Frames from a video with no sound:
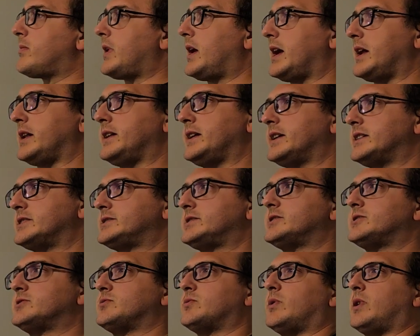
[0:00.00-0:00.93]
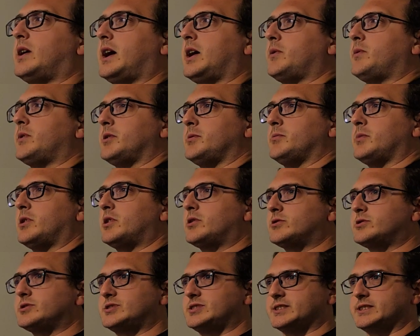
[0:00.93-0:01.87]
And this is why when
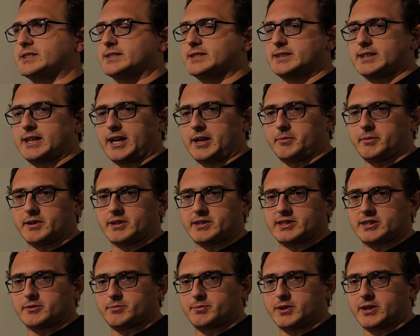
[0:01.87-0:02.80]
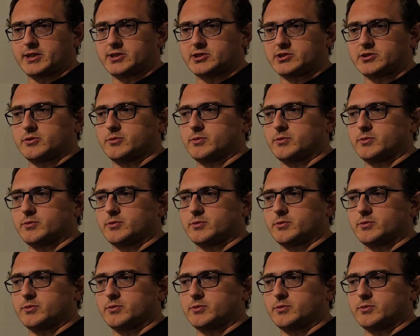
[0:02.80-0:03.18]
Moses came into the picture,